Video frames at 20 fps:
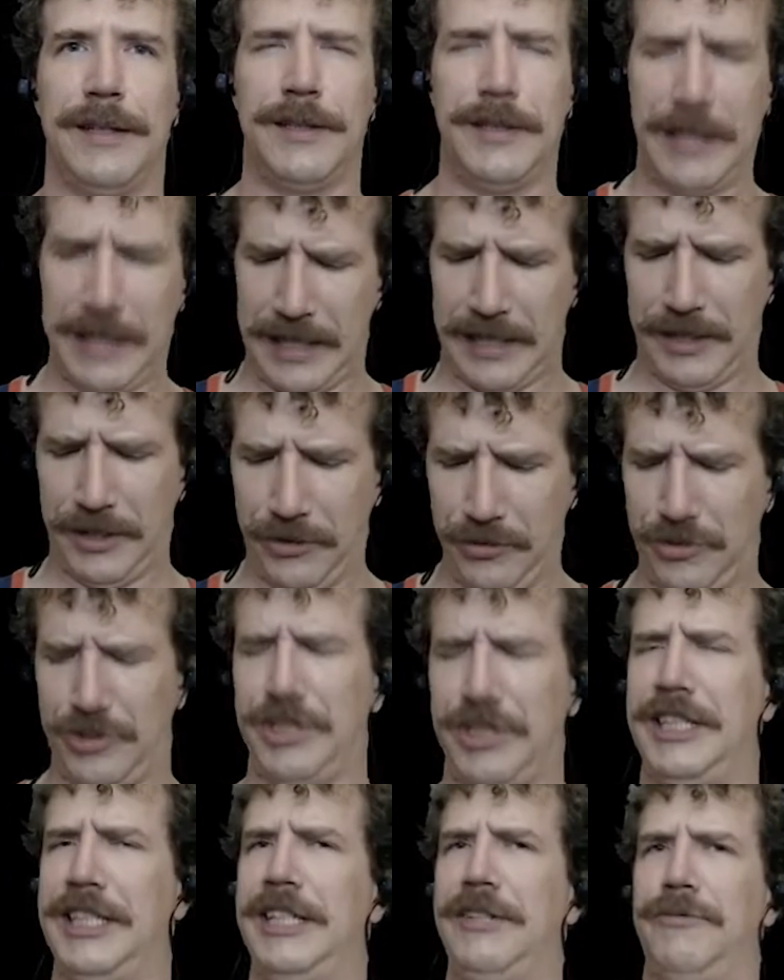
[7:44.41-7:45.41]
Yeah,
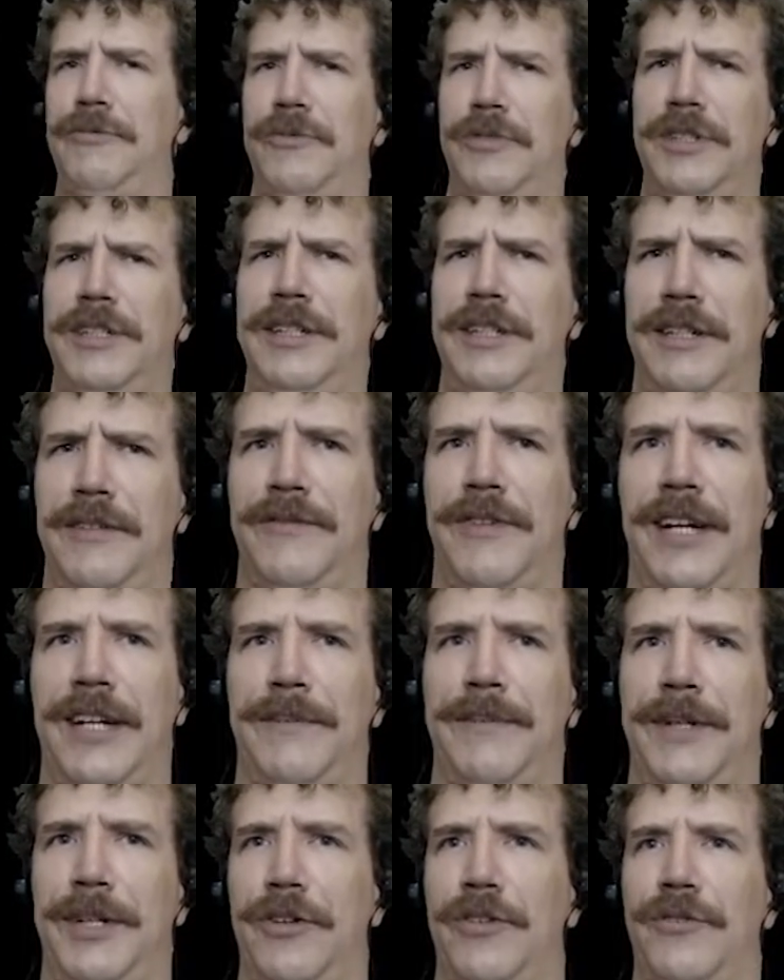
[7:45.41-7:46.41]
usually he would
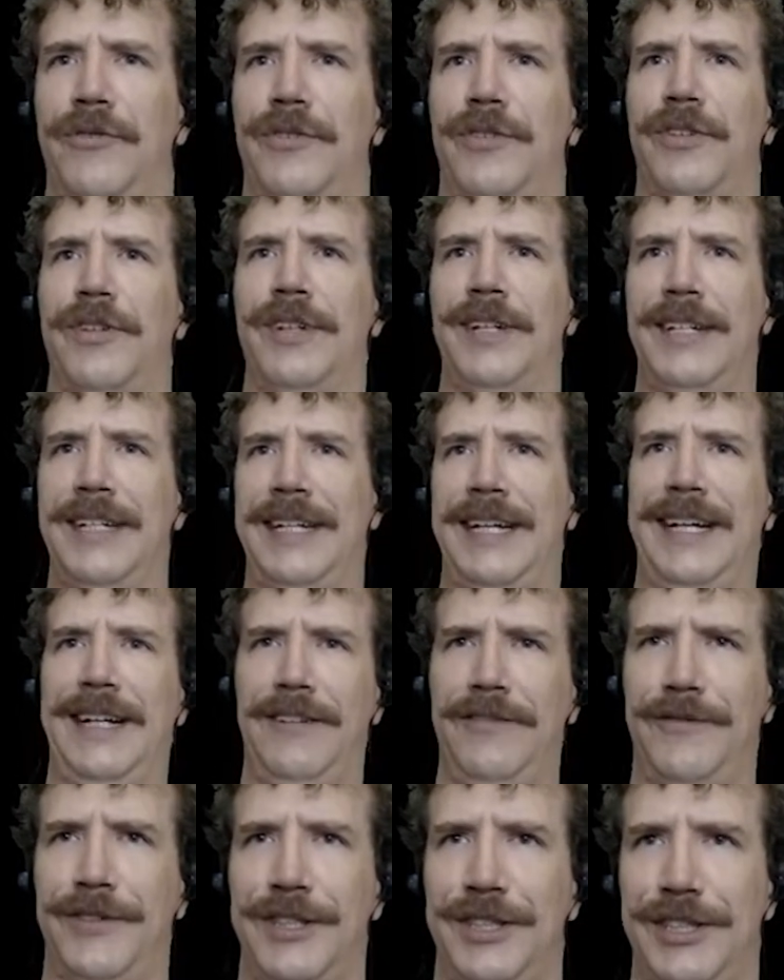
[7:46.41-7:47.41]
invite me over.
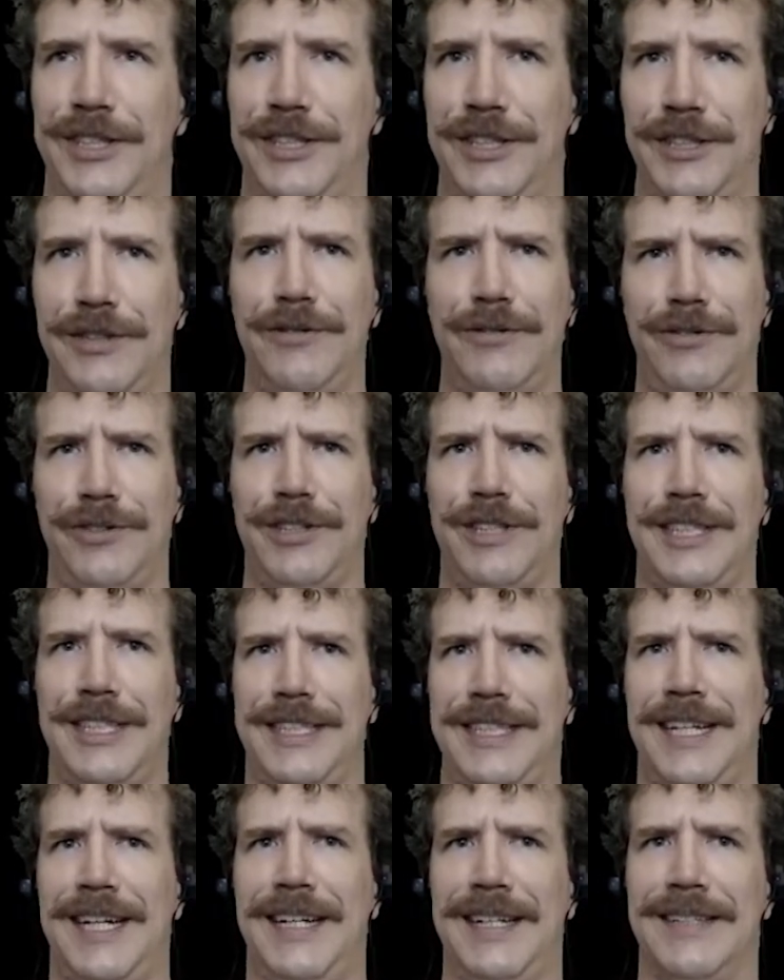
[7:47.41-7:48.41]
Elvis usually
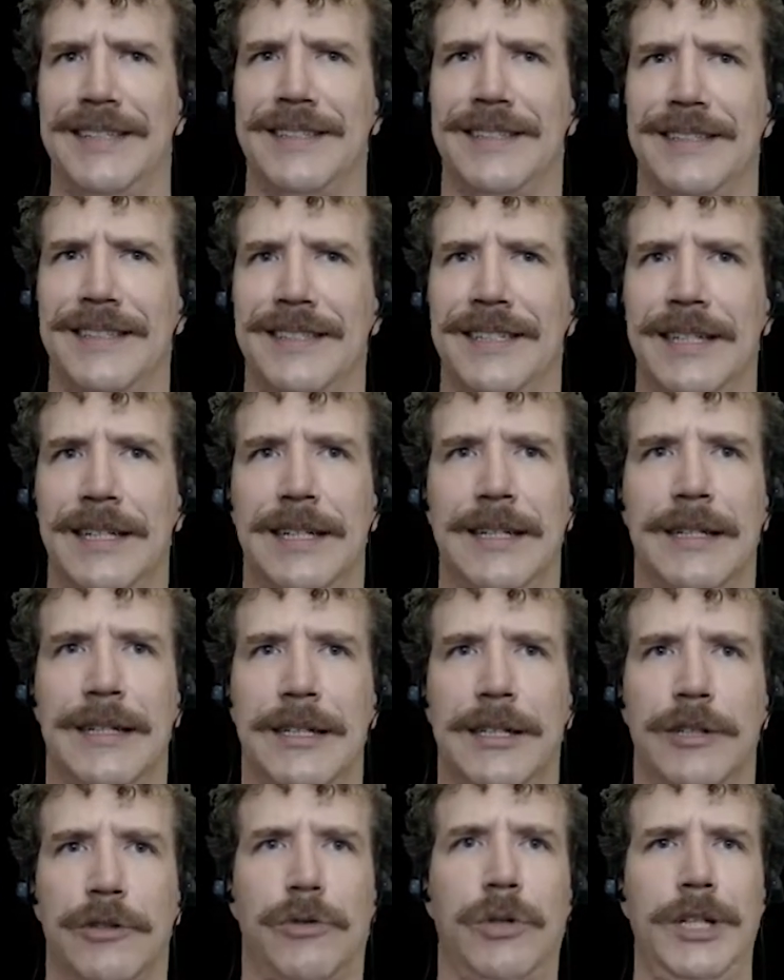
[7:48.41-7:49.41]
does.
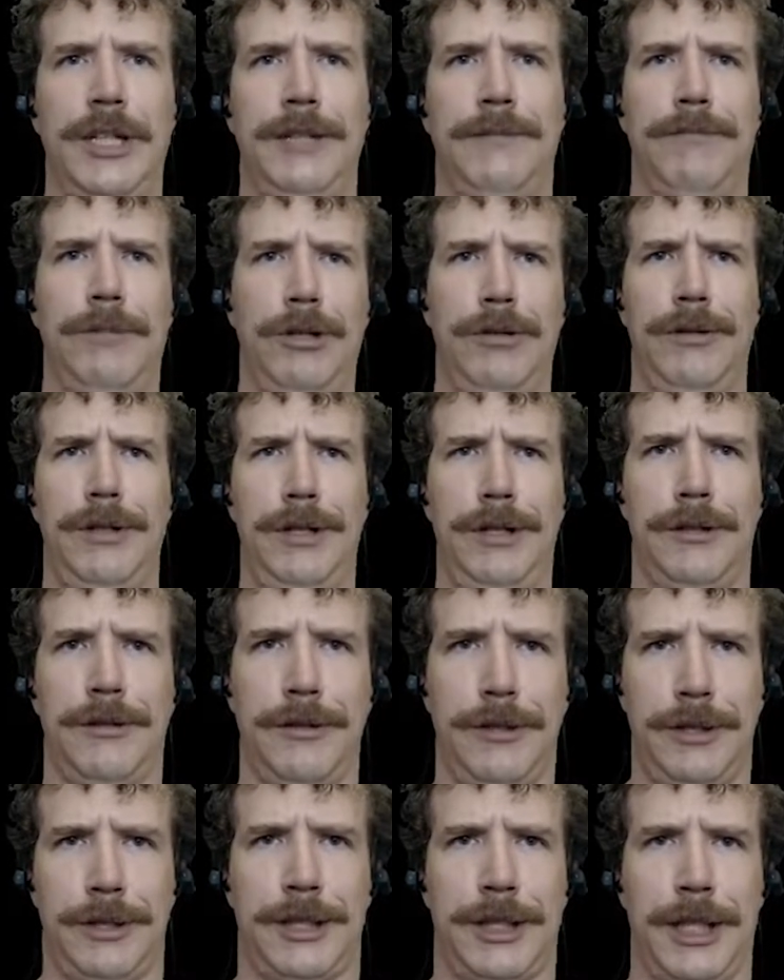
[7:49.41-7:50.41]
Queen
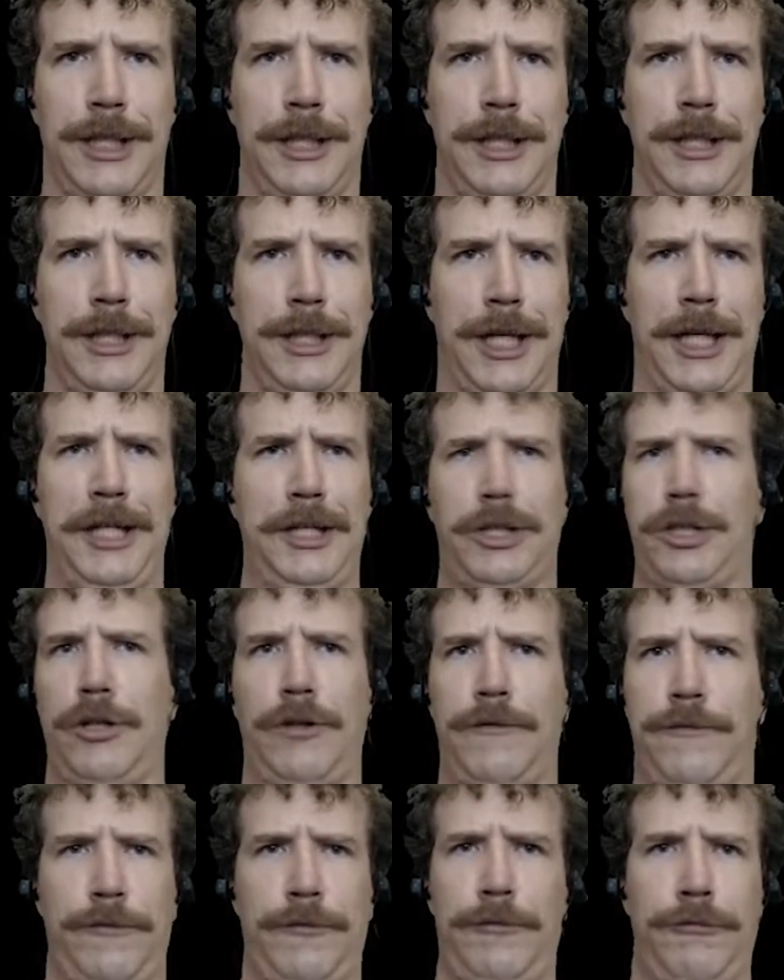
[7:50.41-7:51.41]
Muriel sending knights
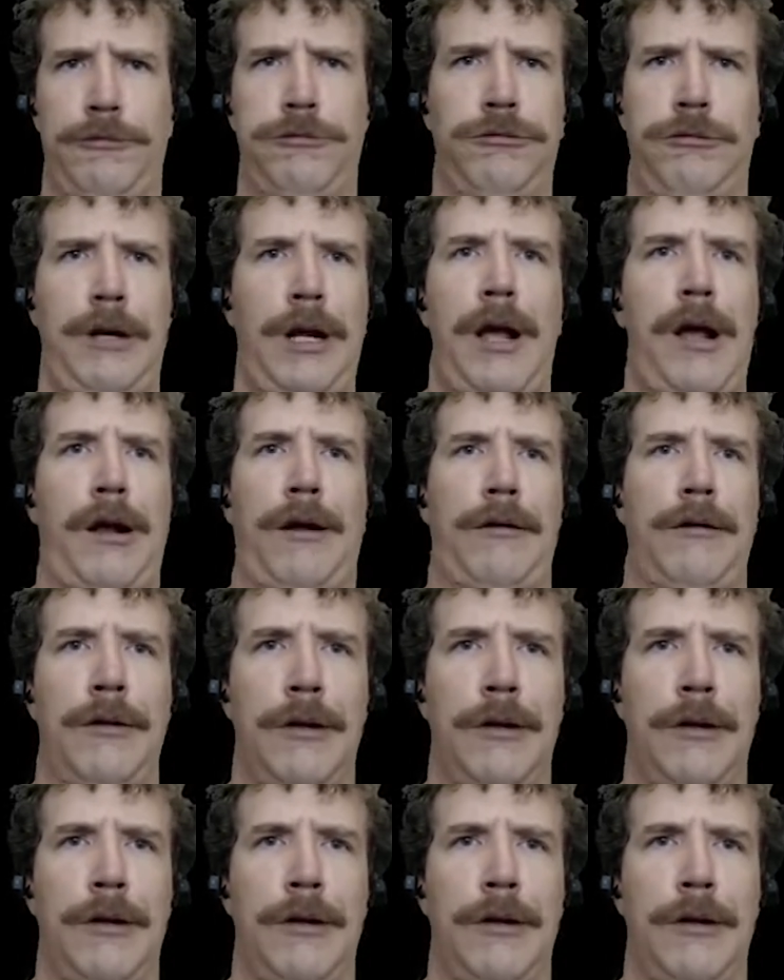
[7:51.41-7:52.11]
over? Well,